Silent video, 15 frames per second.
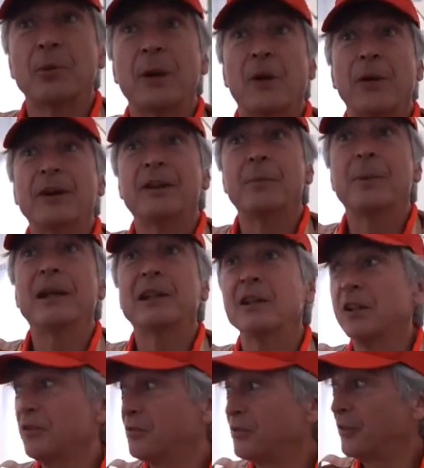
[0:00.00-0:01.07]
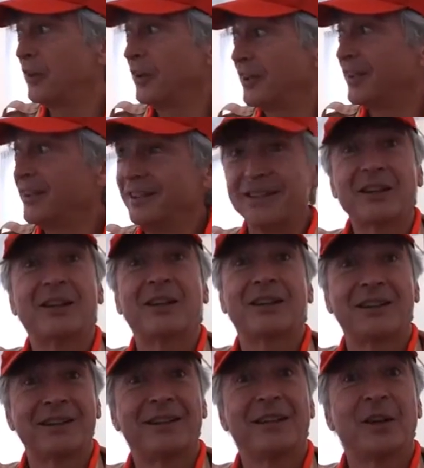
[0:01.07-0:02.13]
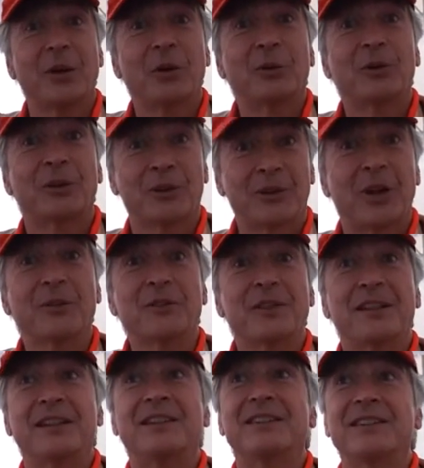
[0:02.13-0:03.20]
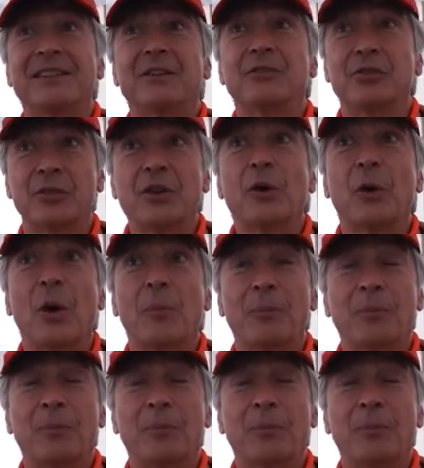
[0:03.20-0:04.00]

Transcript: we are in the middle of the continent of Europe.